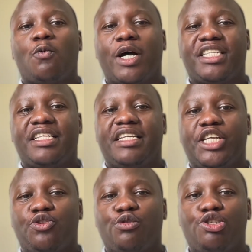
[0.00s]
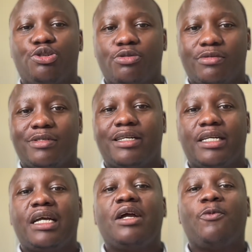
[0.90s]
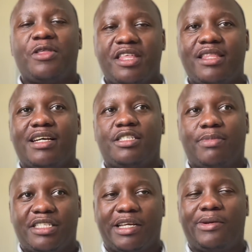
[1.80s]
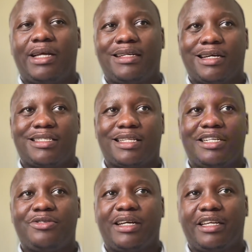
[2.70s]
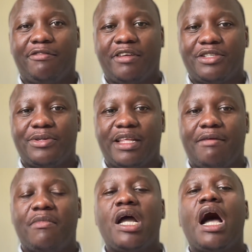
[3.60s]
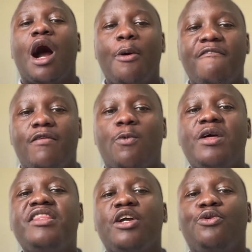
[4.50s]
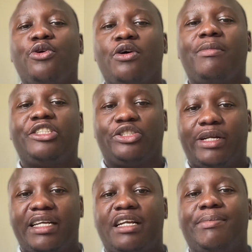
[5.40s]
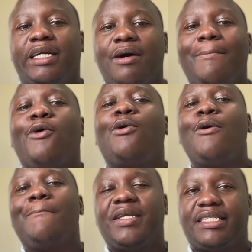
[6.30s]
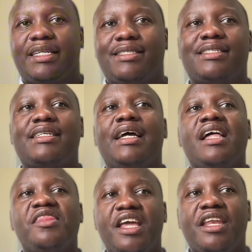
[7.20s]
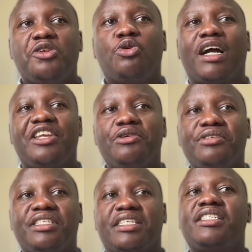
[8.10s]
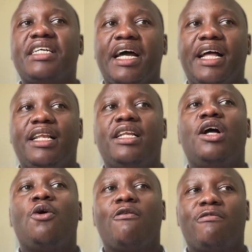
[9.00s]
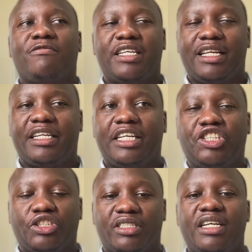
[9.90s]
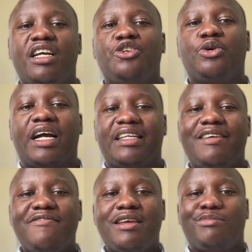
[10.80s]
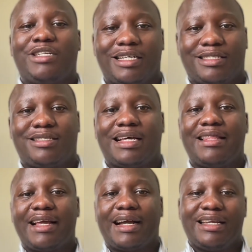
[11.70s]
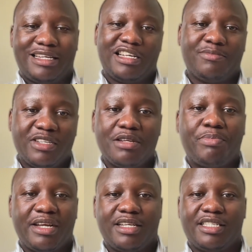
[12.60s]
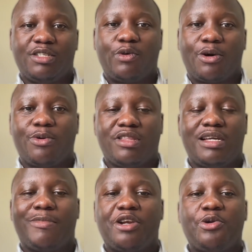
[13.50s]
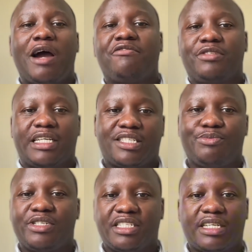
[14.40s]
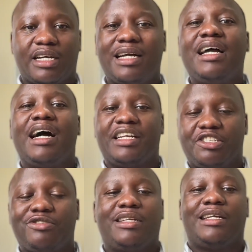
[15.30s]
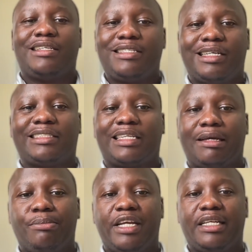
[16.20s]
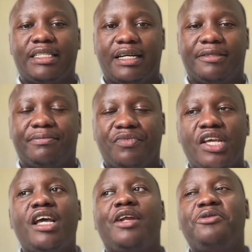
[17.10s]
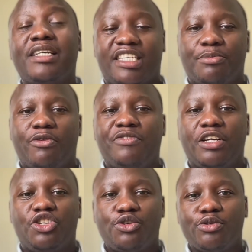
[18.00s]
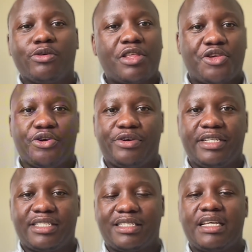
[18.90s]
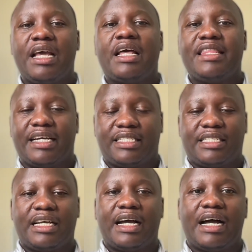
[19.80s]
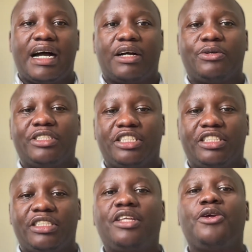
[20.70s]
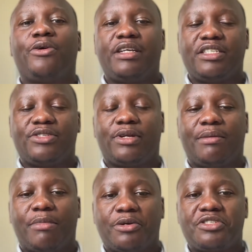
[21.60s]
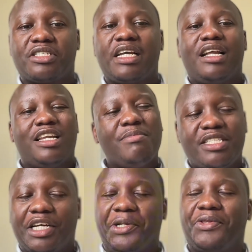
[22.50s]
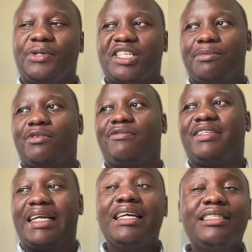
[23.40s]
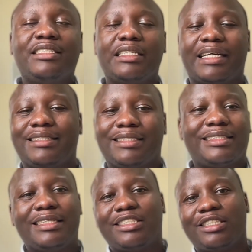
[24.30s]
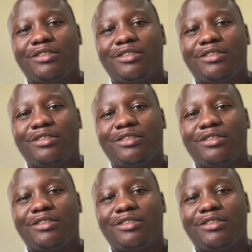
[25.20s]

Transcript: what they need to do within that particular task that you are giving to them. However, when they grow maturely and become more competent, then you can use the style of delegation. You can give them tasks and they can independently work on them, and you have to just monitor and ensure that the tasks are being done. Those are some of the two theories that contagious theory is all about. Let me take you through some of the existing